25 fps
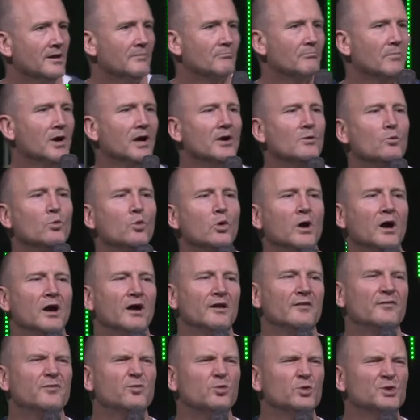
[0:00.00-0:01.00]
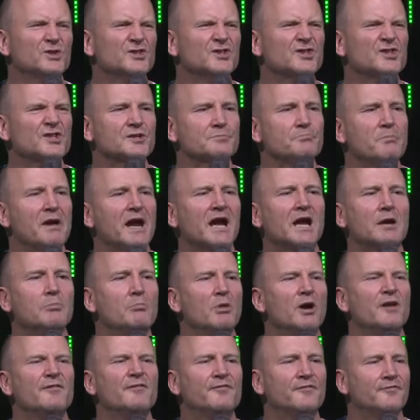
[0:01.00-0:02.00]
My wife would smack
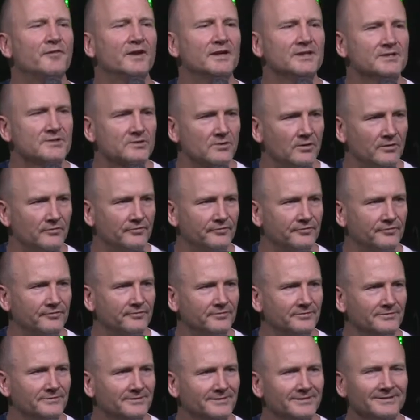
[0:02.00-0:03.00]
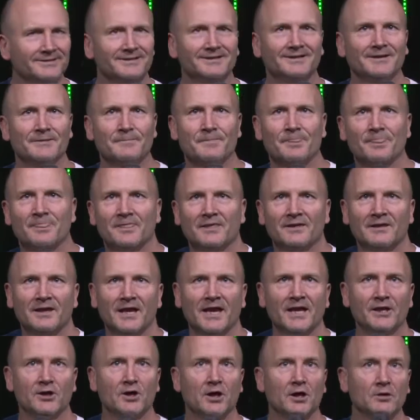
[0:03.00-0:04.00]
my face off
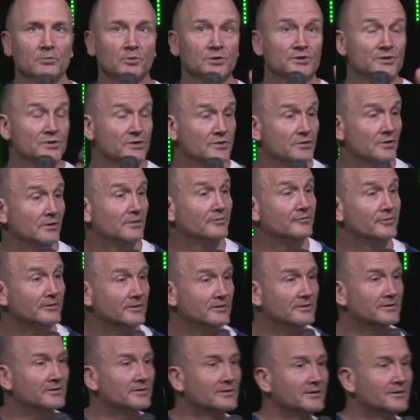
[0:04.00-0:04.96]
and I would deserve it